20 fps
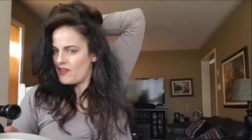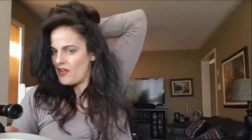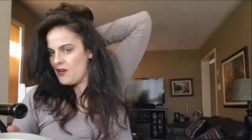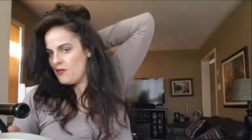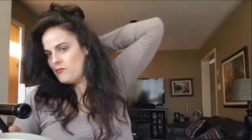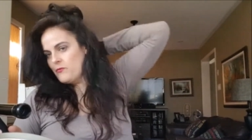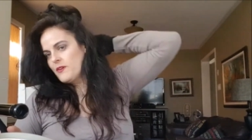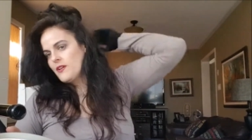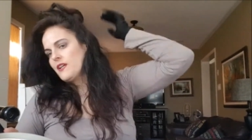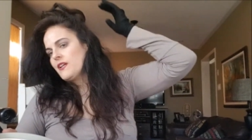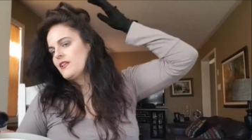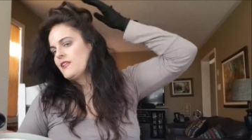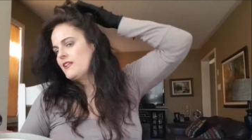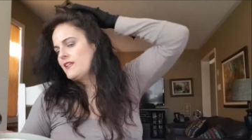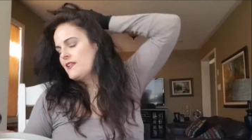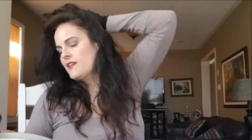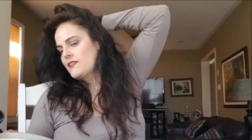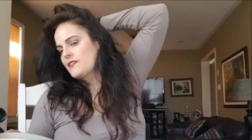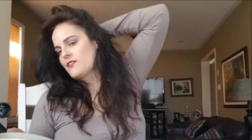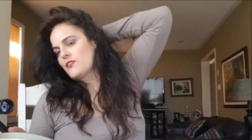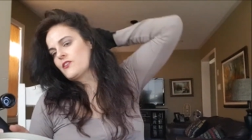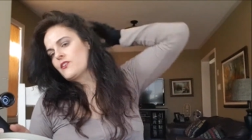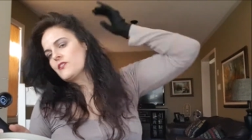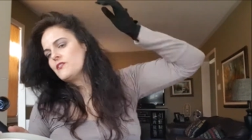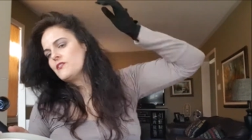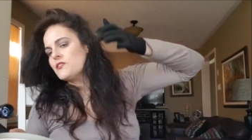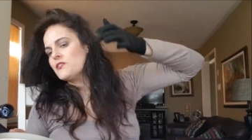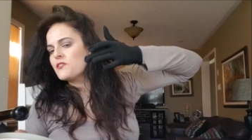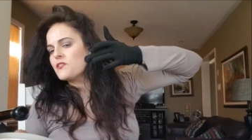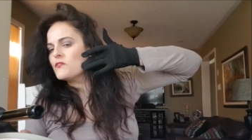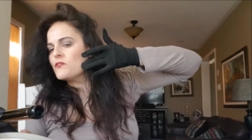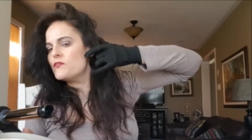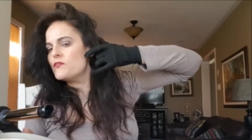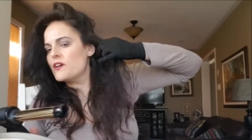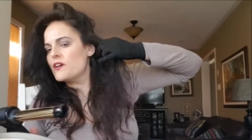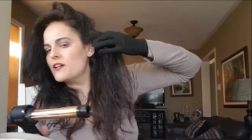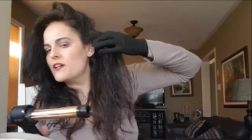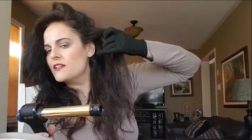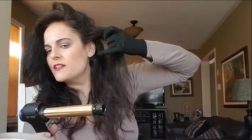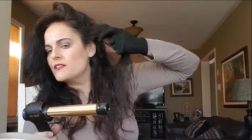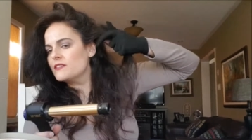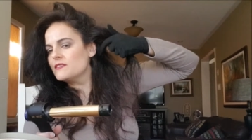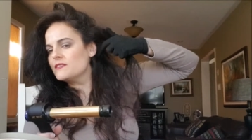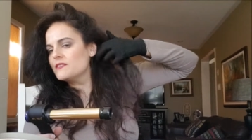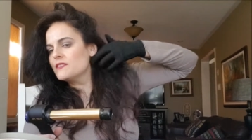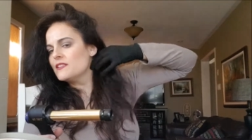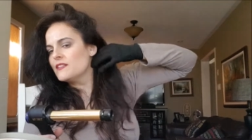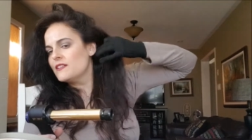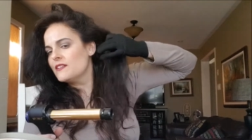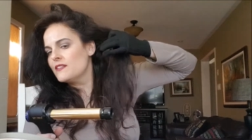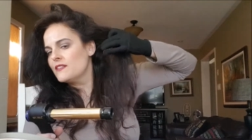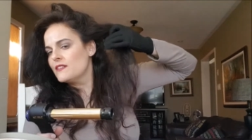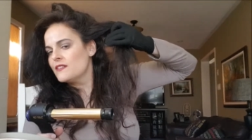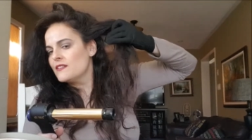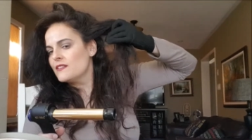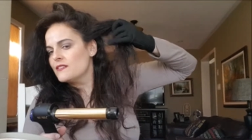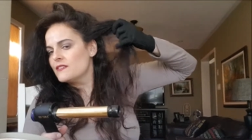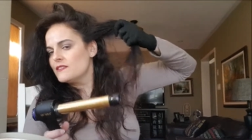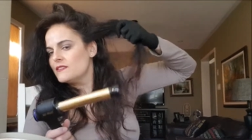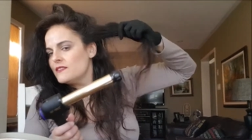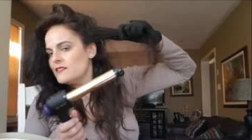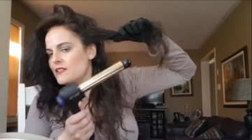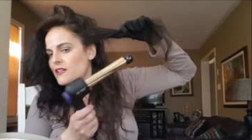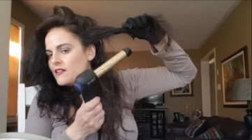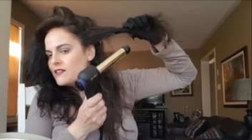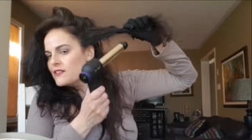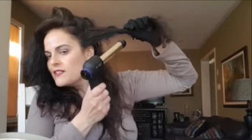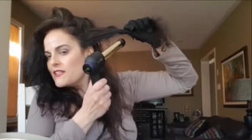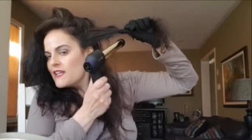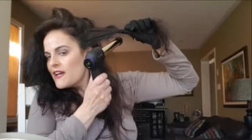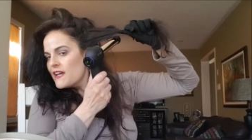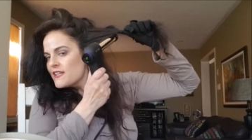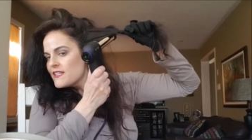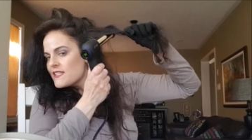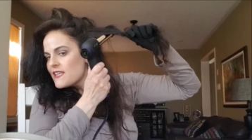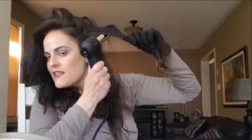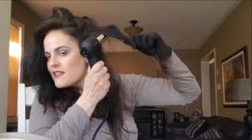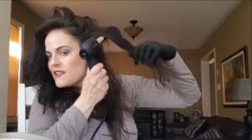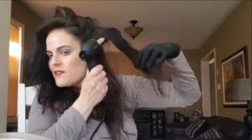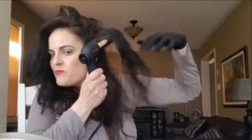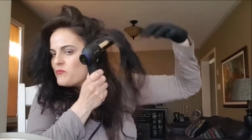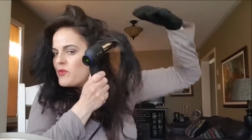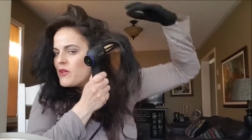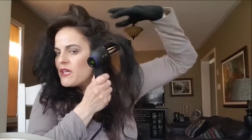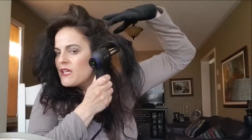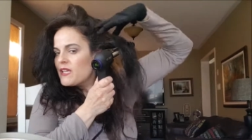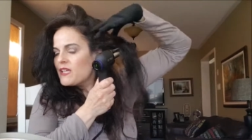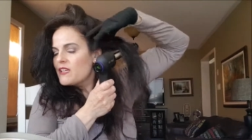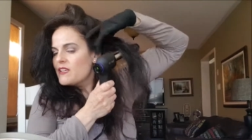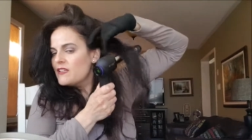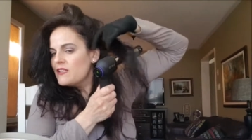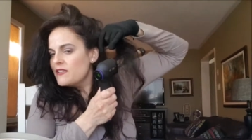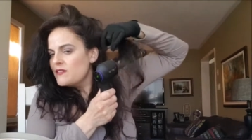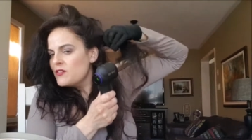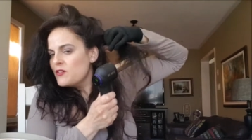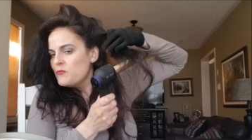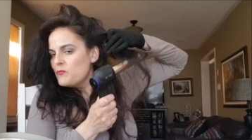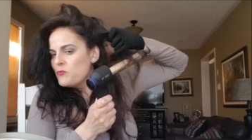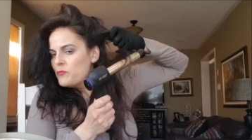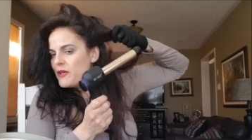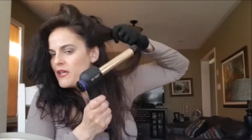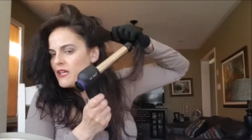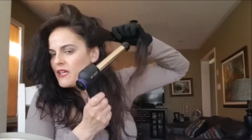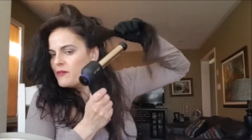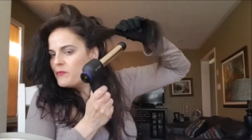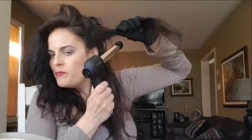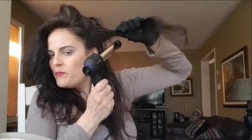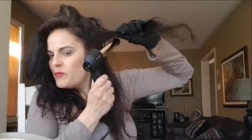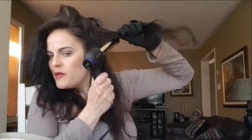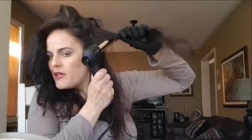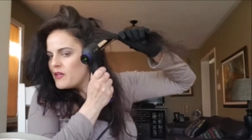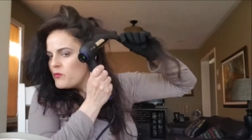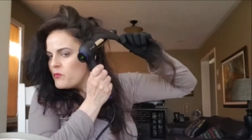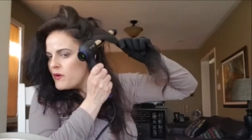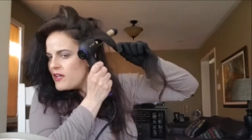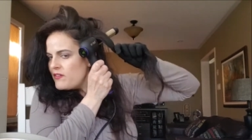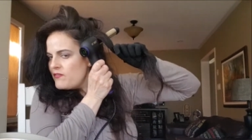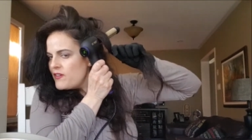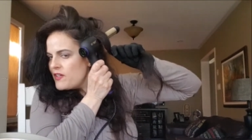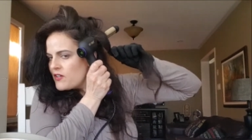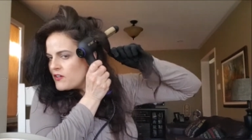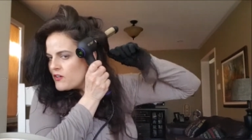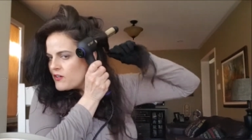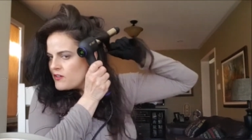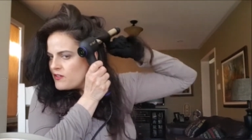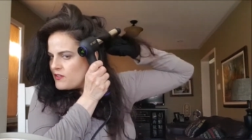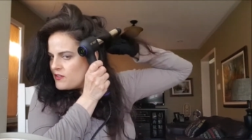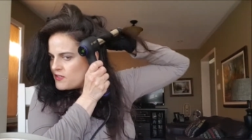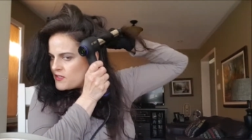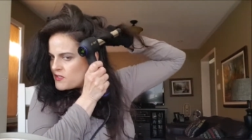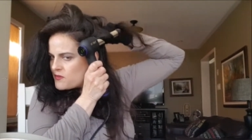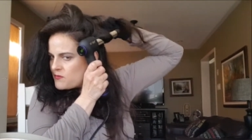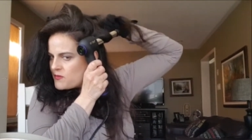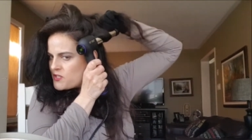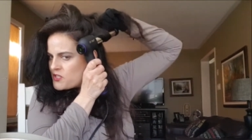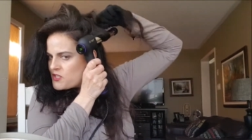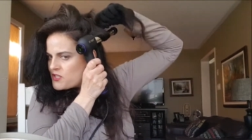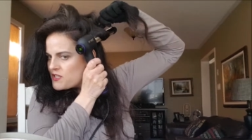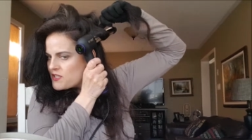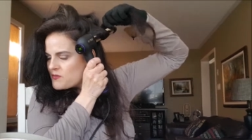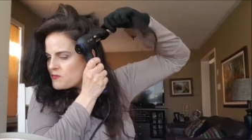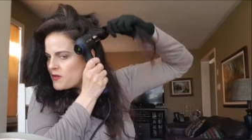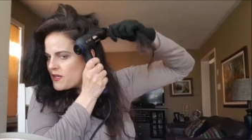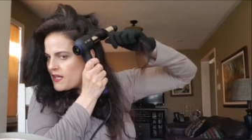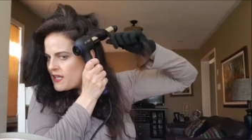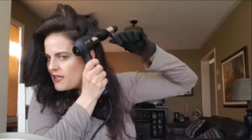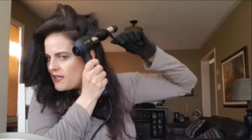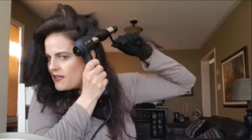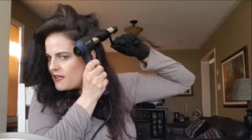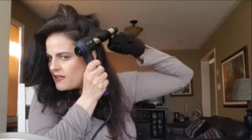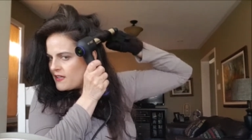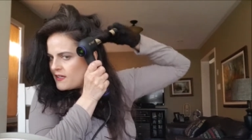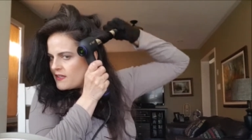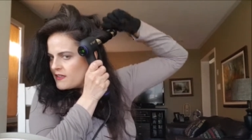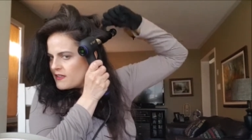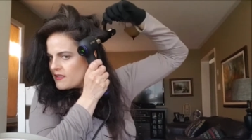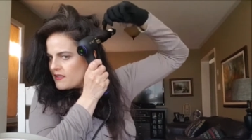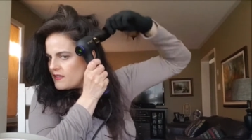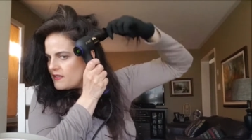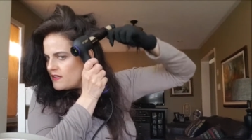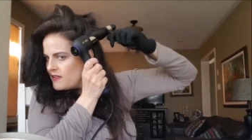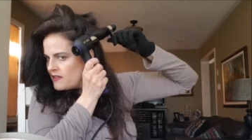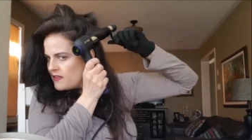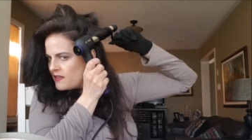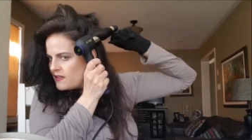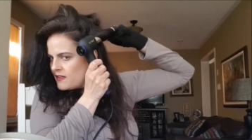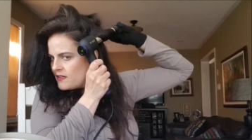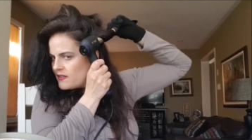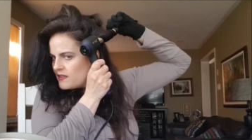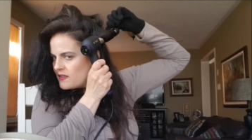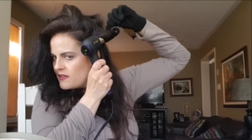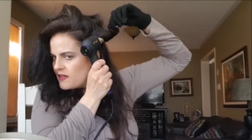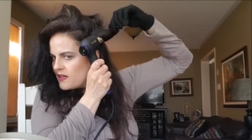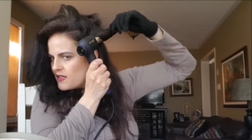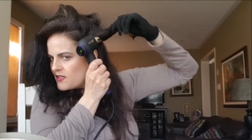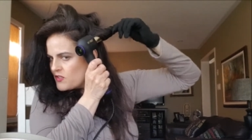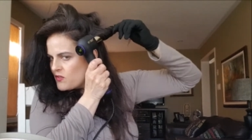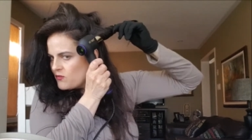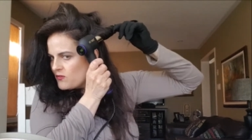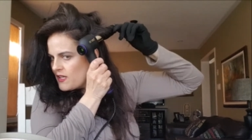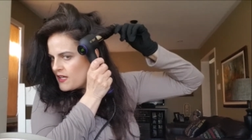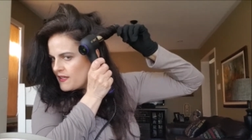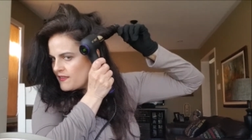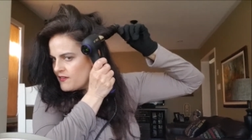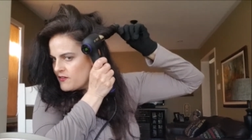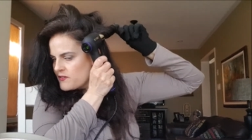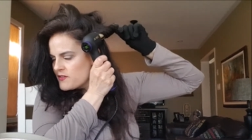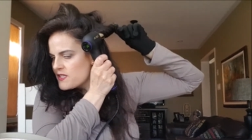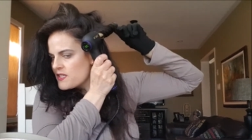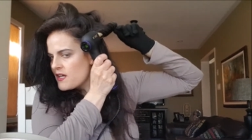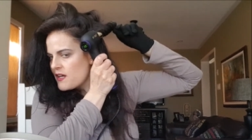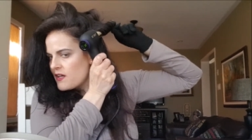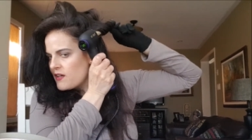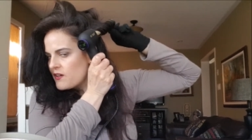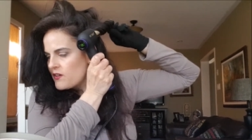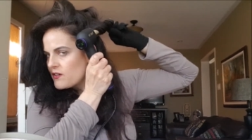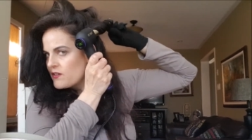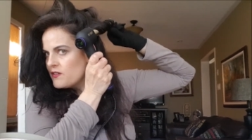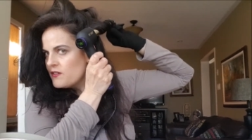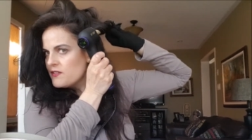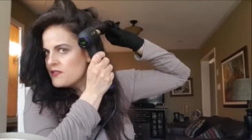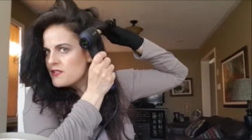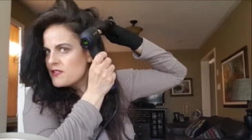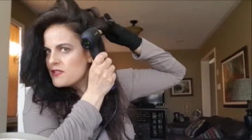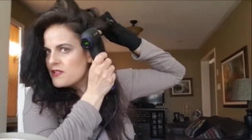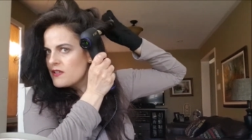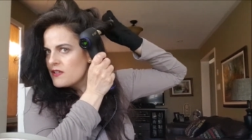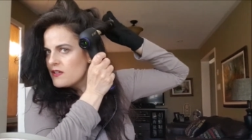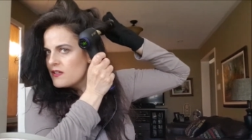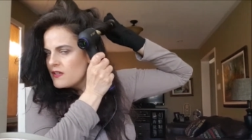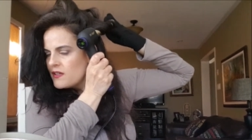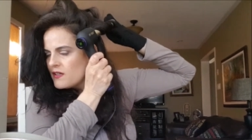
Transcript: I really like the curls so far. They're nice and big, big, big wavy curls, which is what I like. I don't like those tight curls.